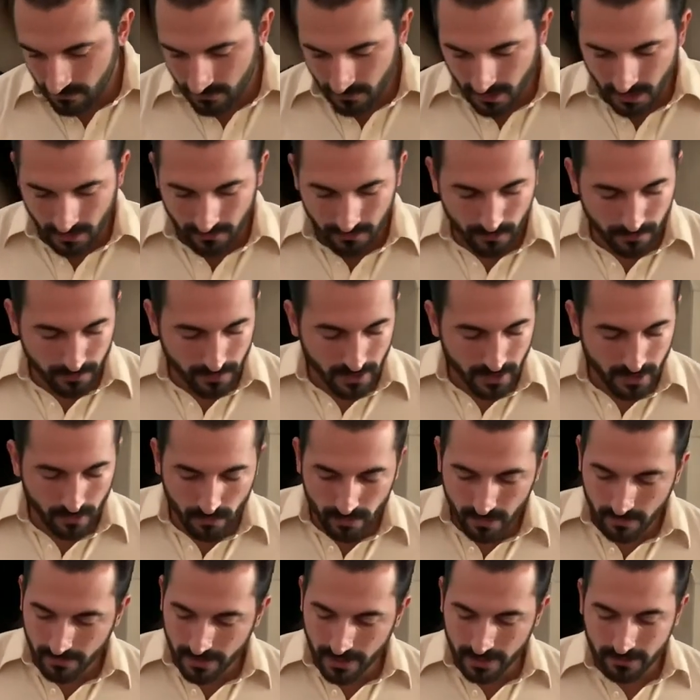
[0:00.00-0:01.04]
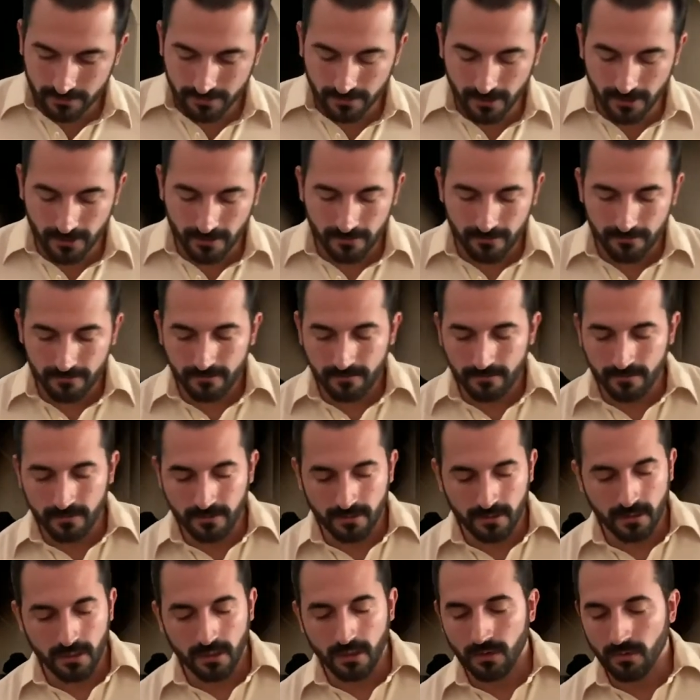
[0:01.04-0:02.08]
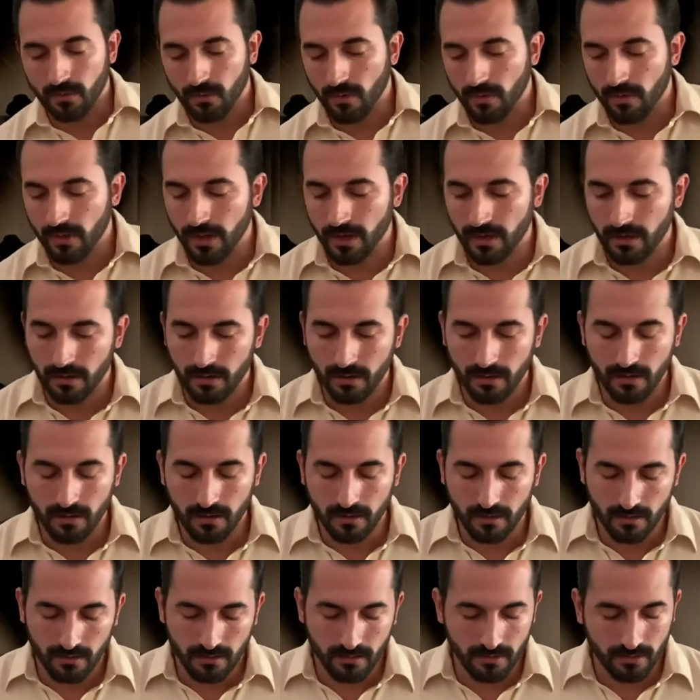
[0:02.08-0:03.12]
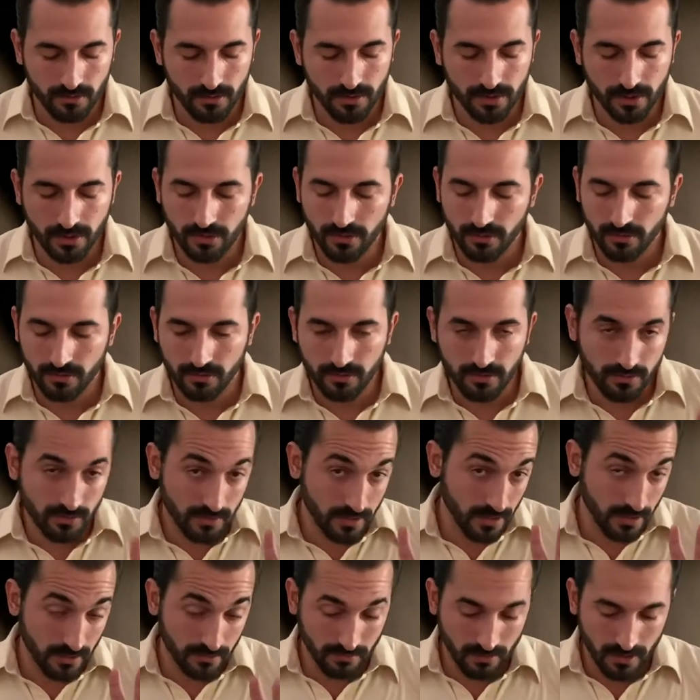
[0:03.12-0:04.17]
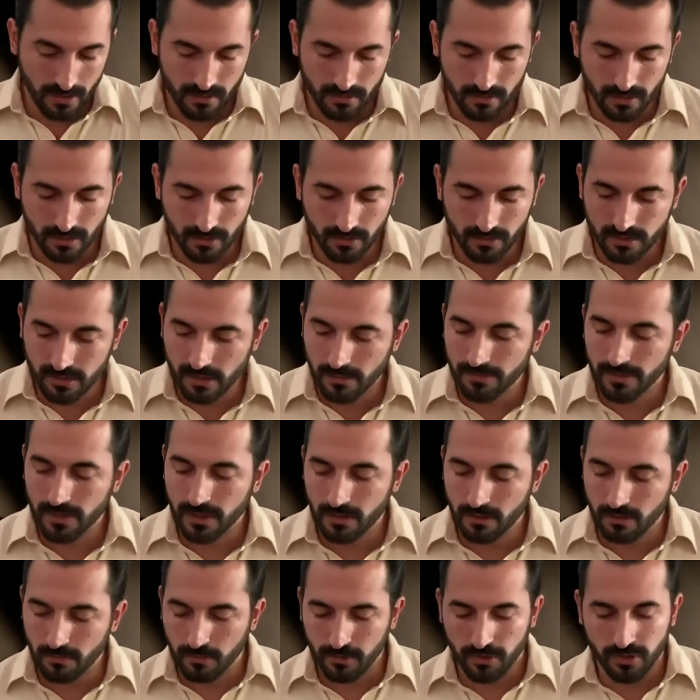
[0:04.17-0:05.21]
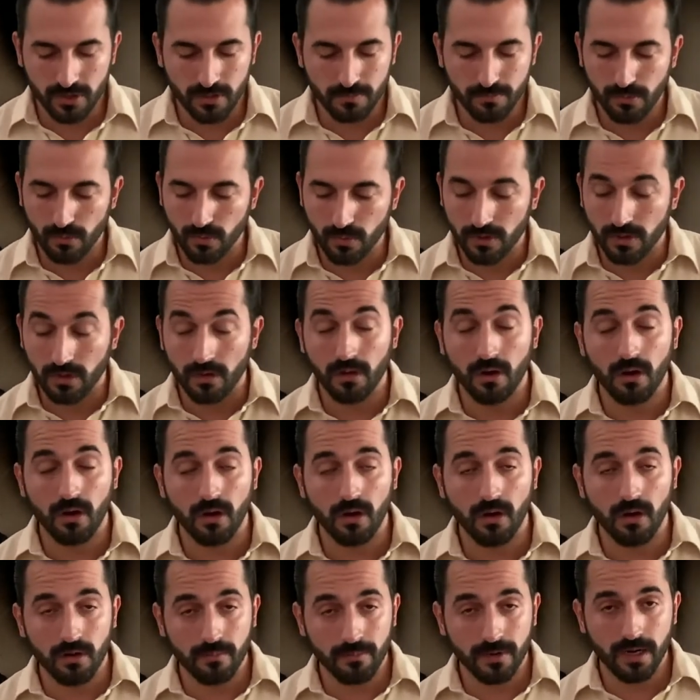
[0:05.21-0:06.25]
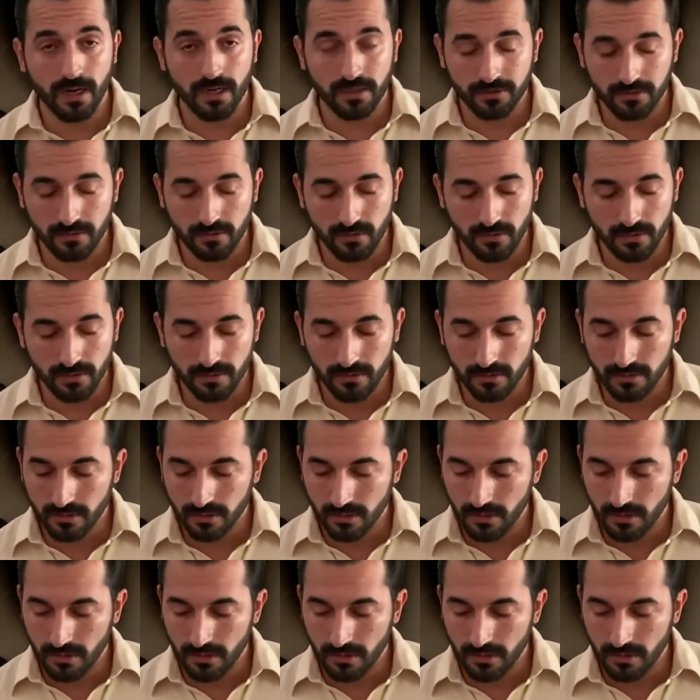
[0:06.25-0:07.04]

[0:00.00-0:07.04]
if you're playing with a bass player, well then you can do 2 things, right? You can do something a little more simple with harmonized chords,